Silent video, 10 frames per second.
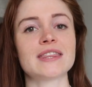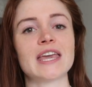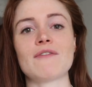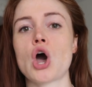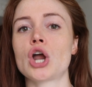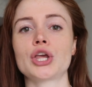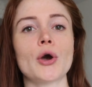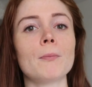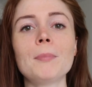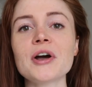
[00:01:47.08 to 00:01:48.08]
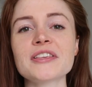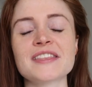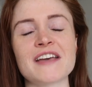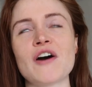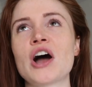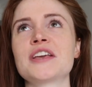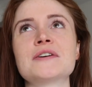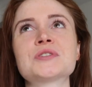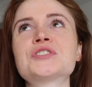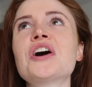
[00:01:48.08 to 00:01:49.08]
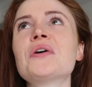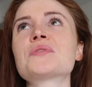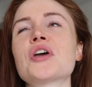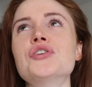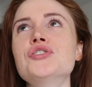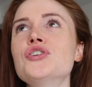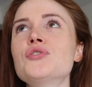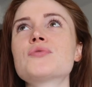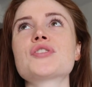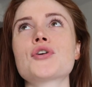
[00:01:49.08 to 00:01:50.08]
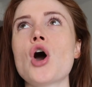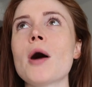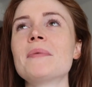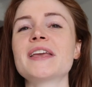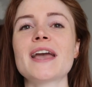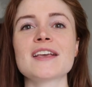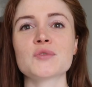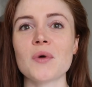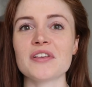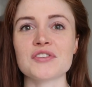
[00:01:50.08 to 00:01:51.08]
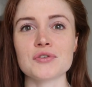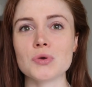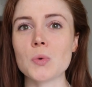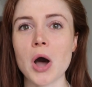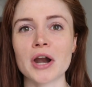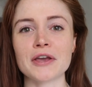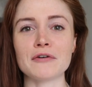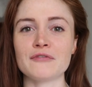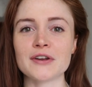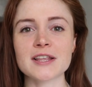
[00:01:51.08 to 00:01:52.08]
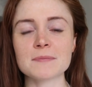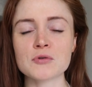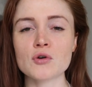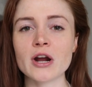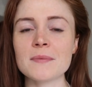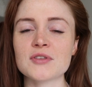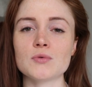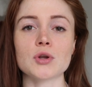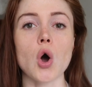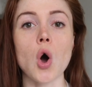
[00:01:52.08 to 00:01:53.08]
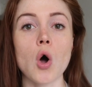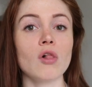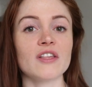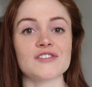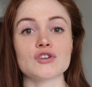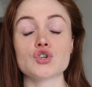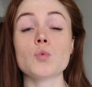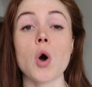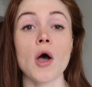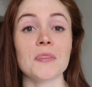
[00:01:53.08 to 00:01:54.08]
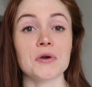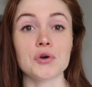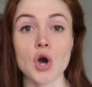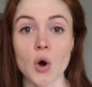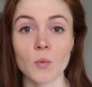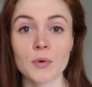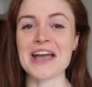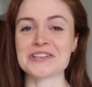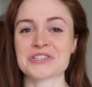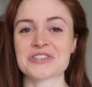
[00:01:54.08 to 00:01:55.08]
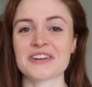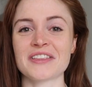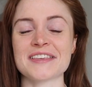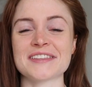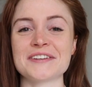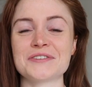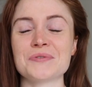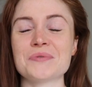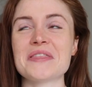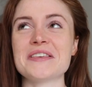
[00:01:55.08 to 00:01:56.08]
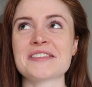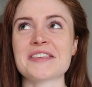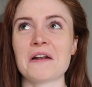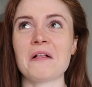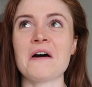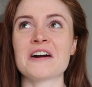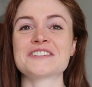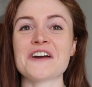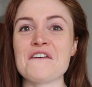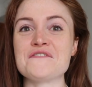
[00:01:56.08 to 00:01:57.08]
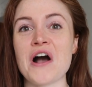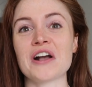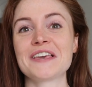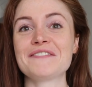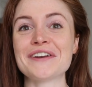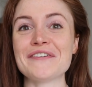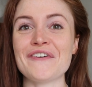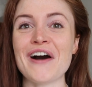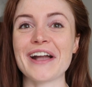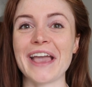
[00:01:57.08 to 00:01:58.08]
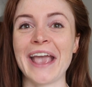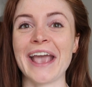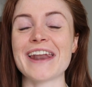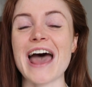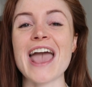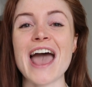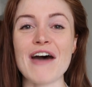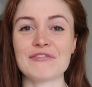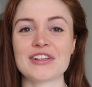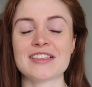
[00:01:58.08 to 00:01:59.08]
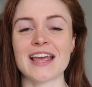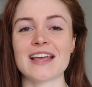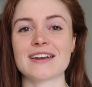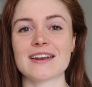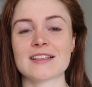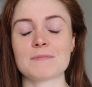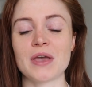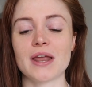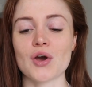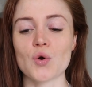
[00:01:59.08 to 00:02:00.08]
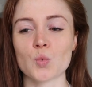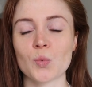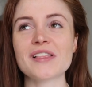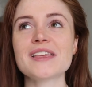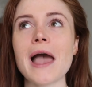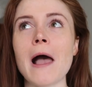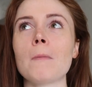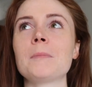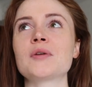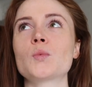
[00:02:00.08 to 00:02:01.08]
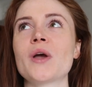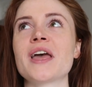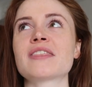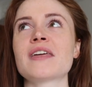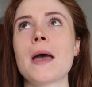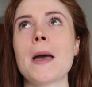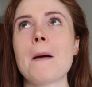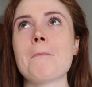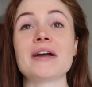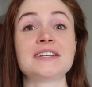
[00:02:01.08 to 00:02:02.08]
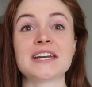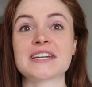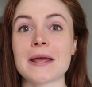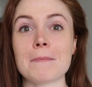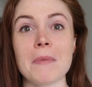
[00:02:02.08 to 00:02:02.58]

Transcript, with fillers: they have audio books, they have audio shows, news, comedy, as well as new audio fitness programs you can all listen to on the go. I just started listening to The Subtle Art of Not Giving a, and I have to say that it has been really helping with my day-to-day